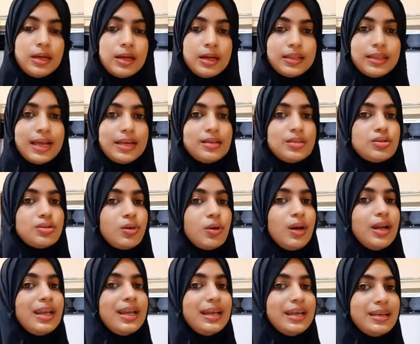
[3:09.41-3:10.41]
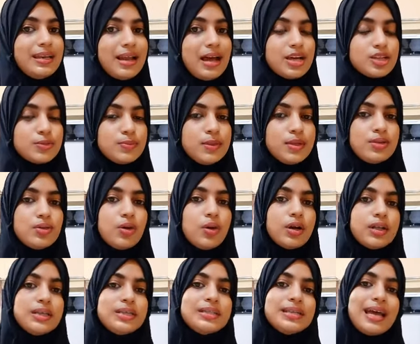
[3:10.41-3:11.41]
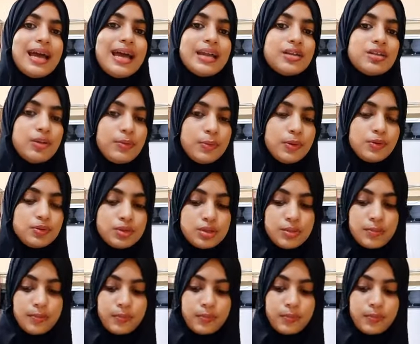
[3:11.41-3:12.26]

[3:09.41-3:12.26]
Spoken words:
that is called enlargement or its attributes.